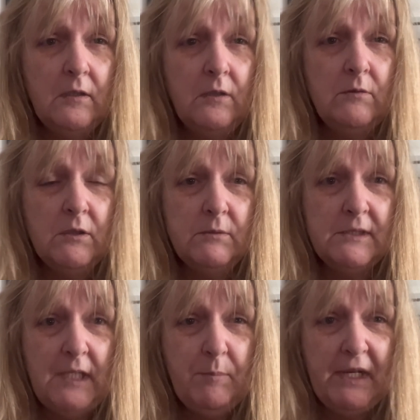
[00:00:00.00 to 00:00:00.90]
You don't
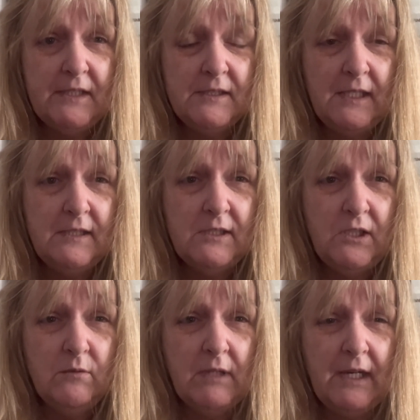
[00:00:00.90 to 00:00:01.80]
see bad days, do
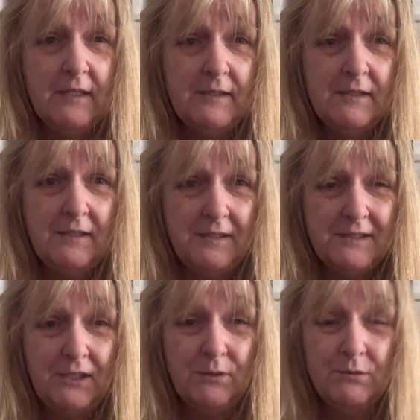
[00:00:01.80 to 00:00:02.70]
you guys?
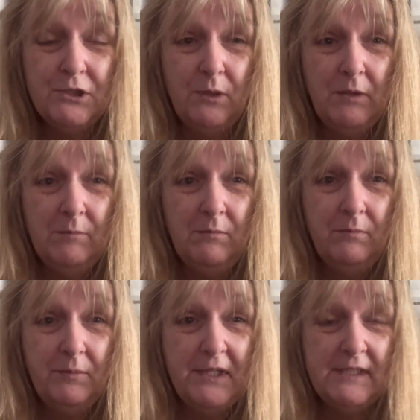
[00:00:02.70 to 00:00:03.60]
Because I don't show them.
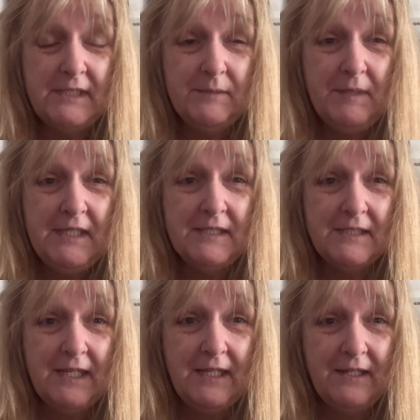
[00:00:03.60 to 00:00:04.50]
But this is me
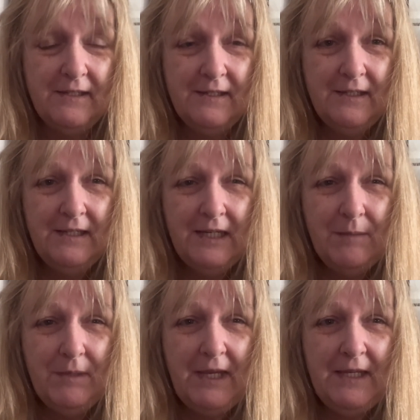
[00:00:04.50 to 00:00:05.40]
today.
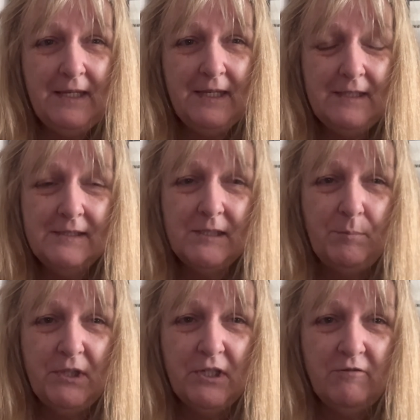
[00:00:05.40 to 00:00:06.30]
I'm aching to
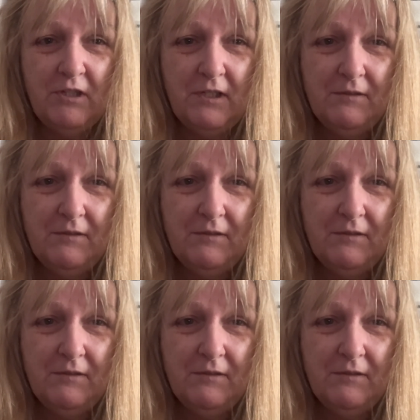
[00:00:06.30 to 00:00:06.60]
buggery.